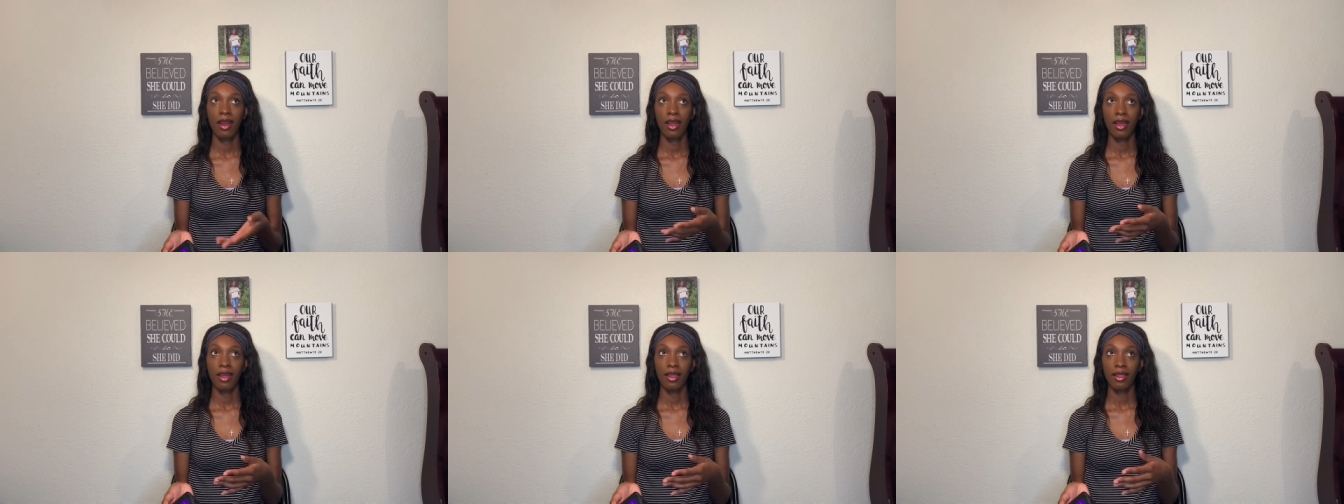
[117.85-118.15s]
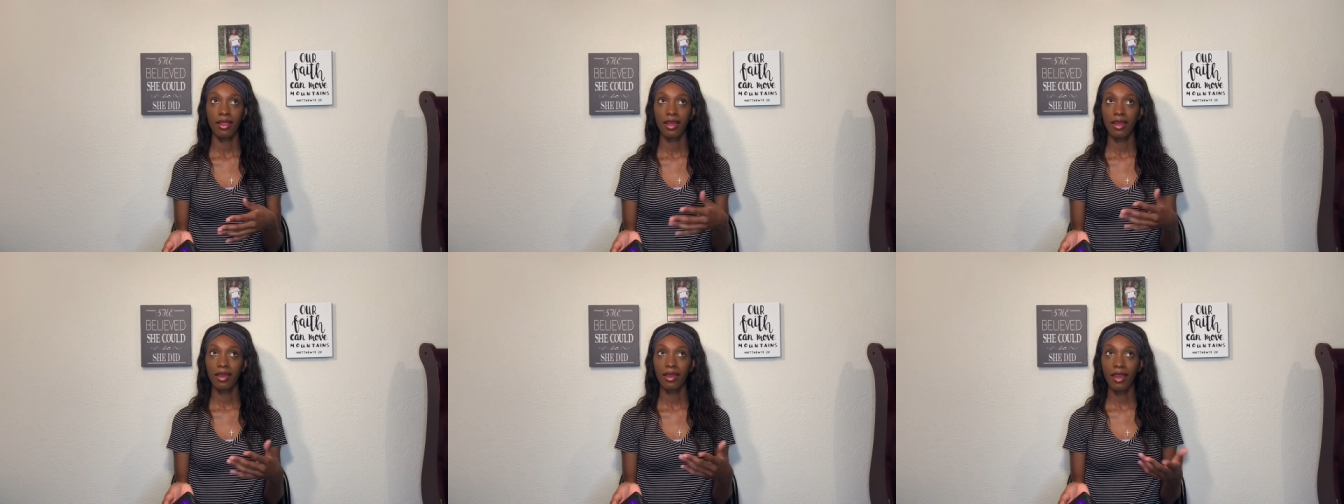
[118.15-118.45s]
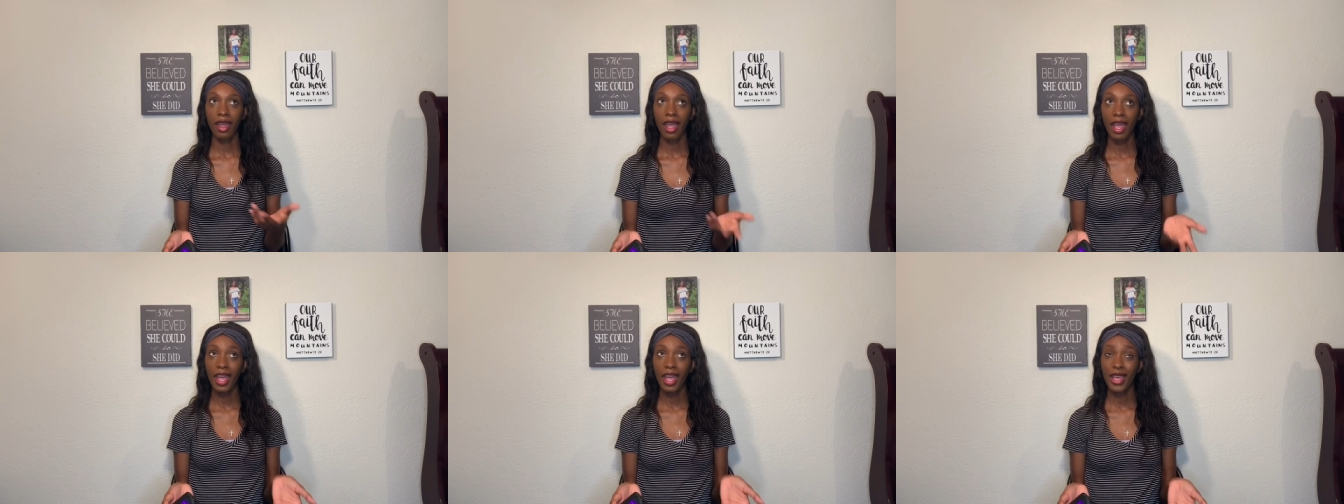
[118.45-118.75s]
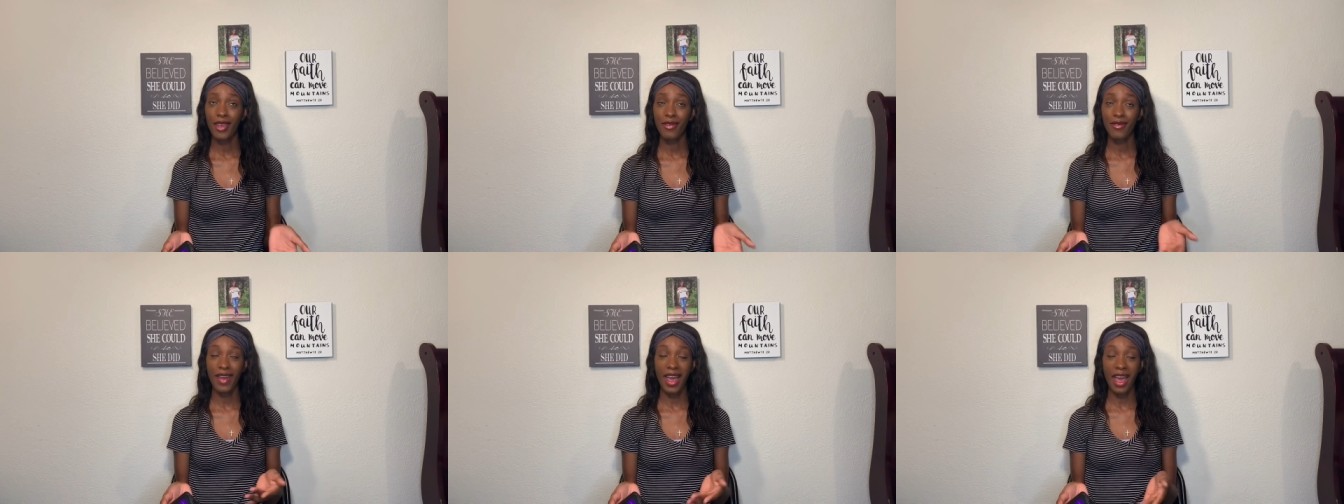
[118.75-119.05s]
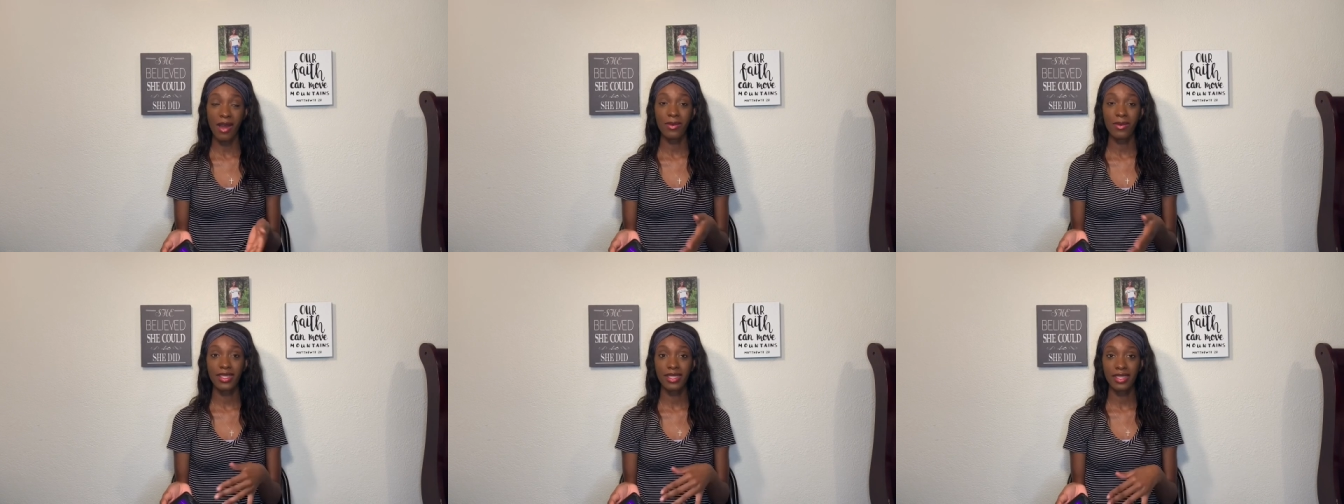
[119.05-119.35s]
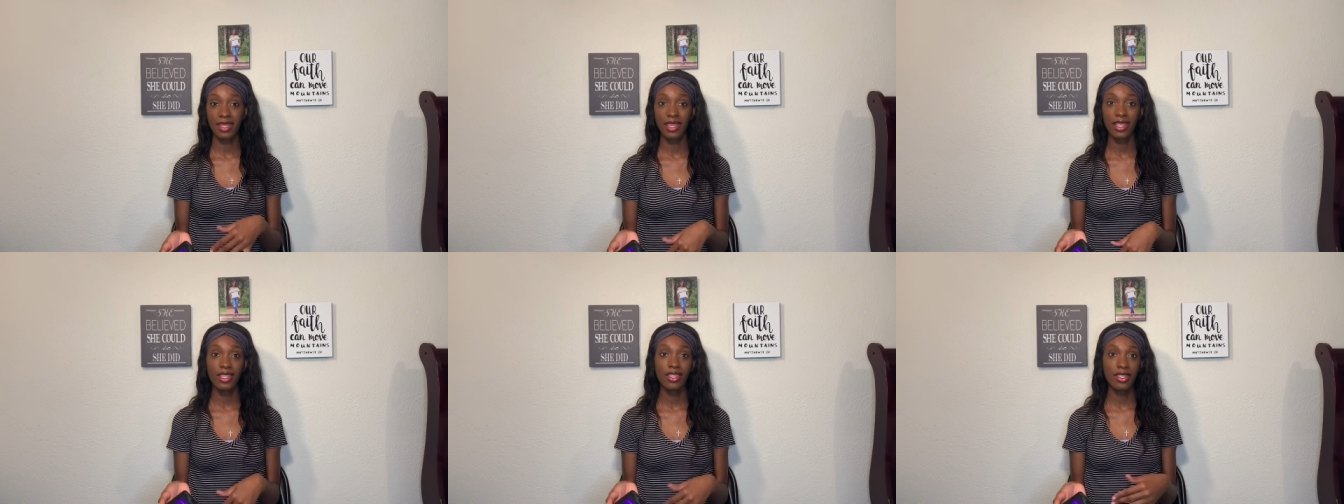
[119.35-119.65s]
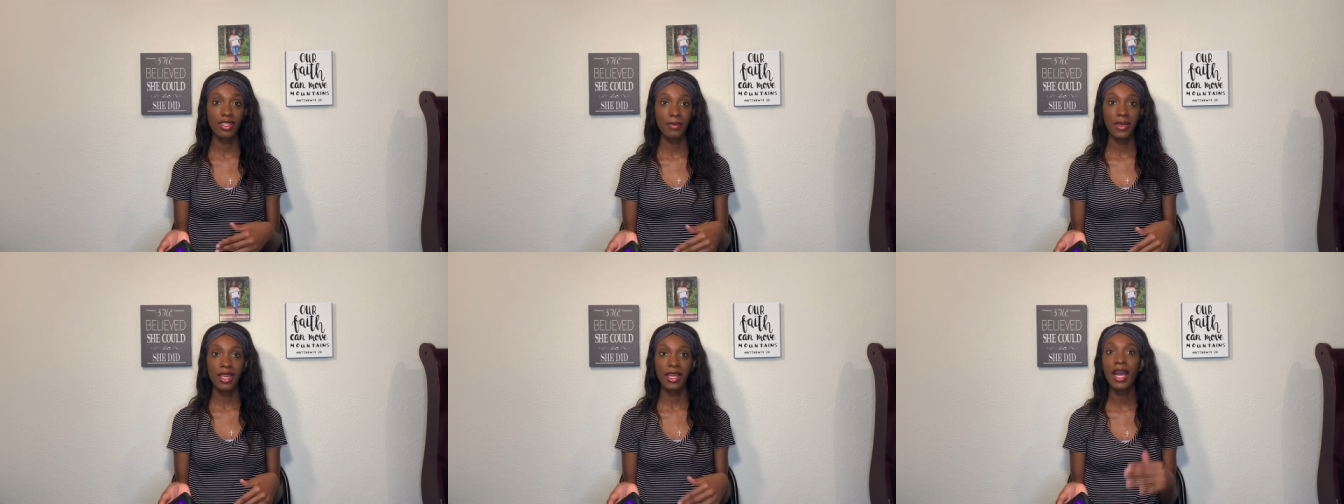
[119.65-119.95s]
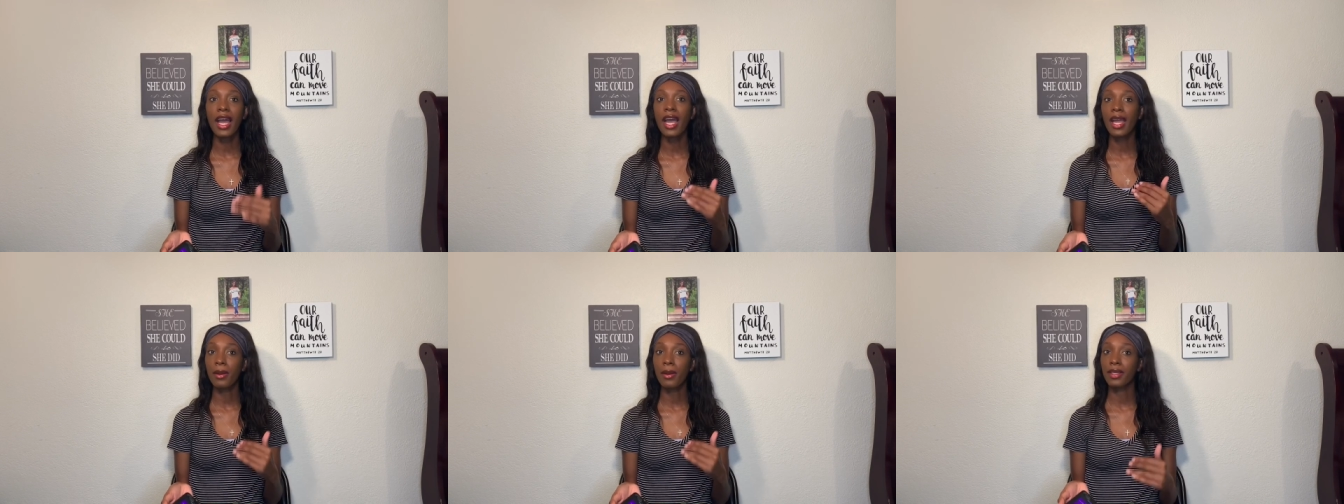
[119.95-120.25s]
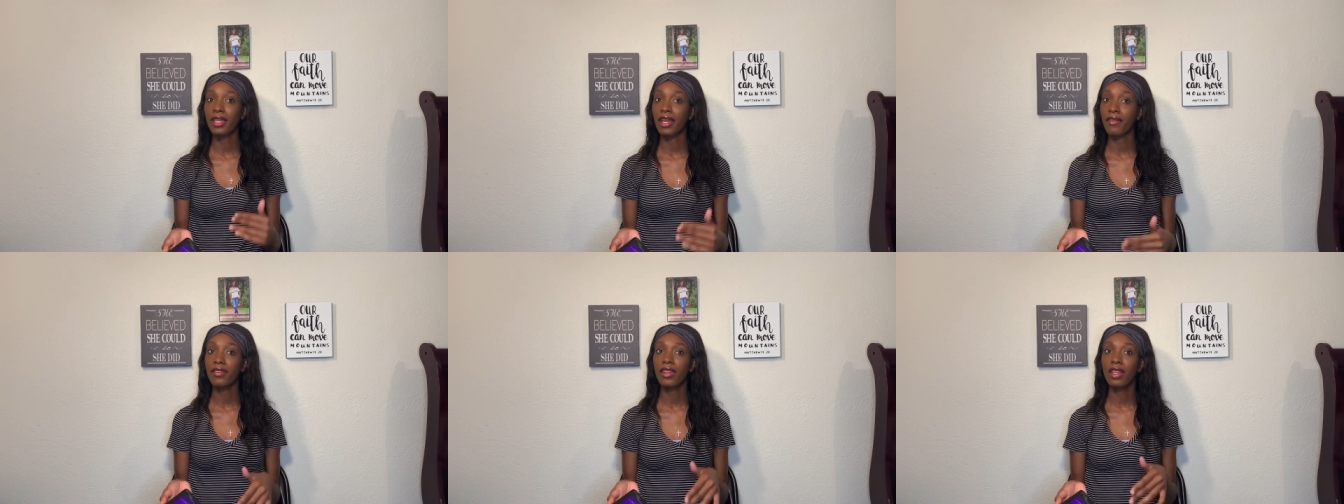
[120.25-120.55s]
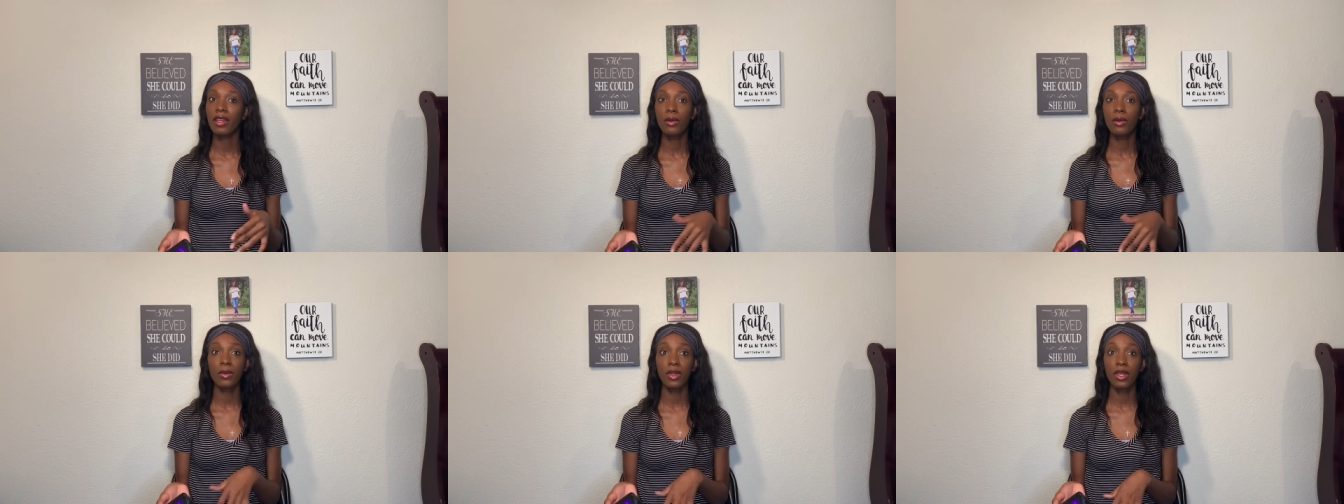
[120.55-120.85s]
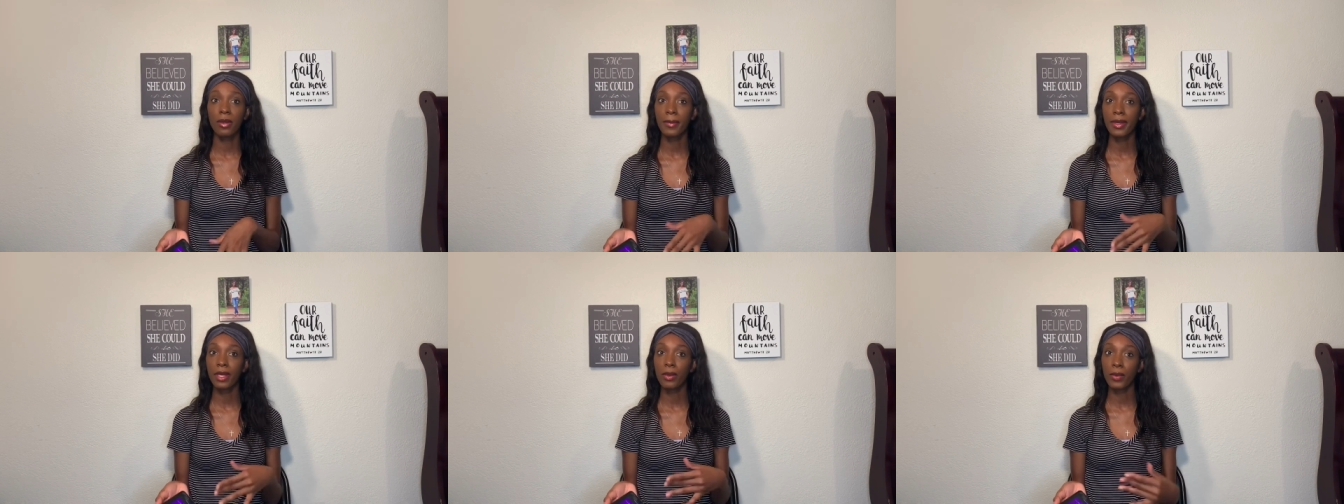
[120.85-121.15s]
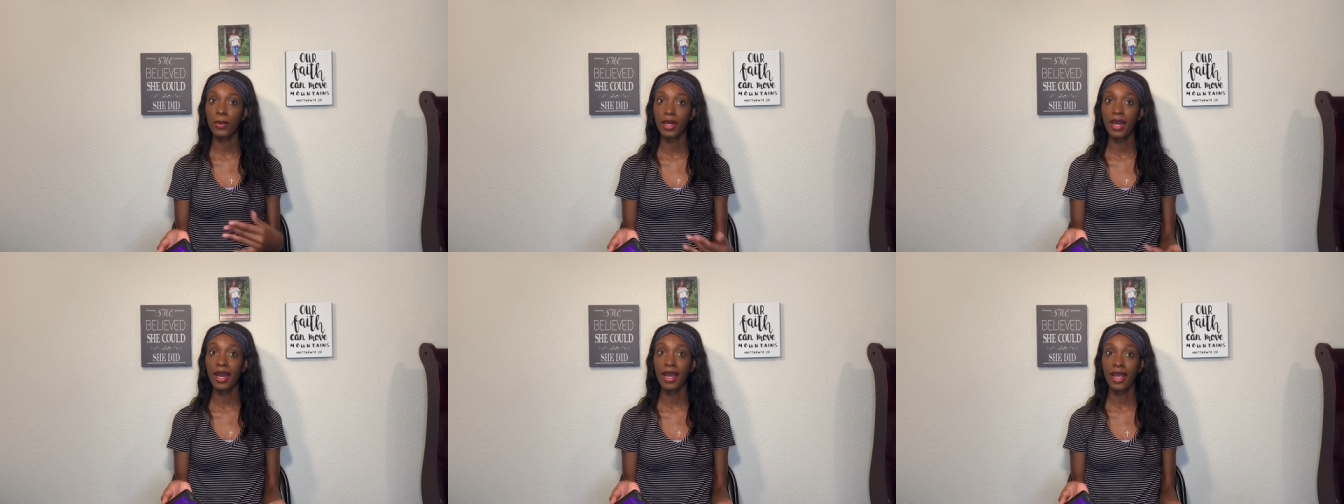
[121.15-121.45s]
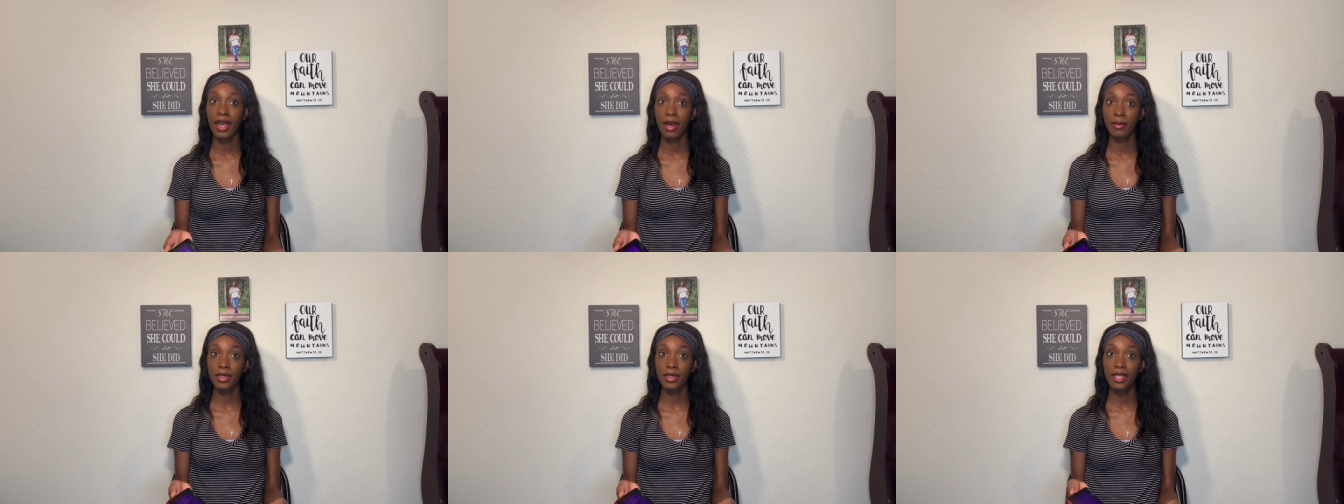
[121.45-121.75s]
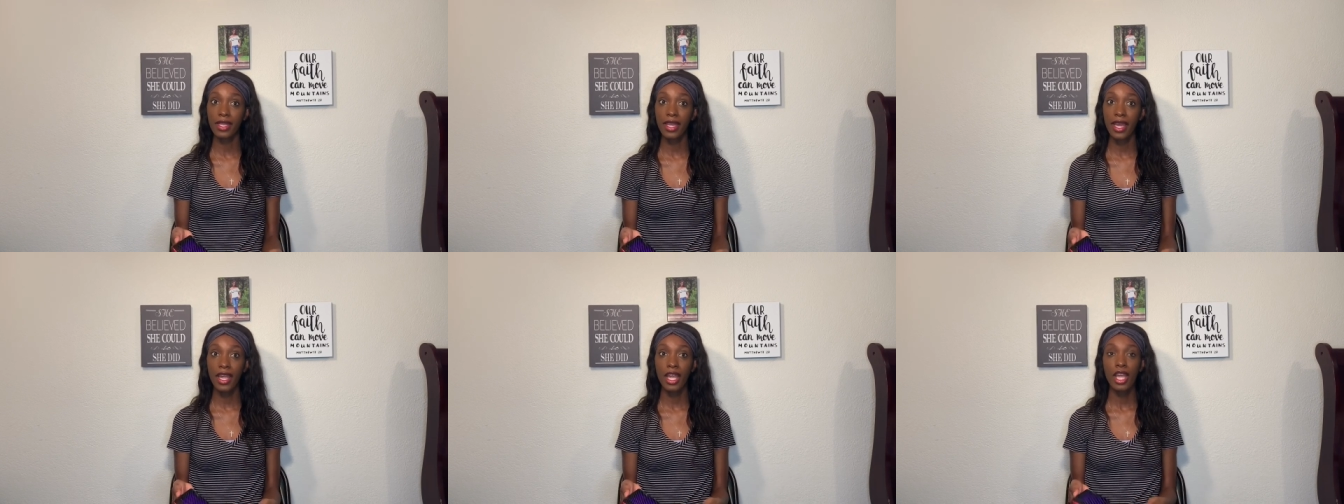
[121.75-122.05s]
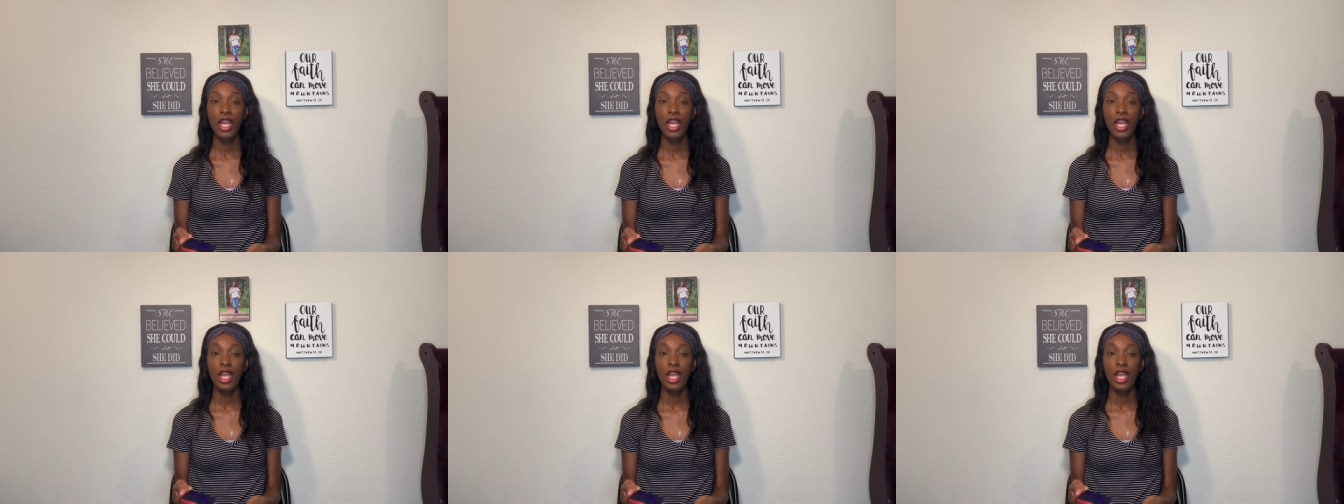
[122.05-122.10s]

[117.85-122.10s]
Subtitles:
like, if I was still in Jamaica, I definitely wouldn't be where I am today.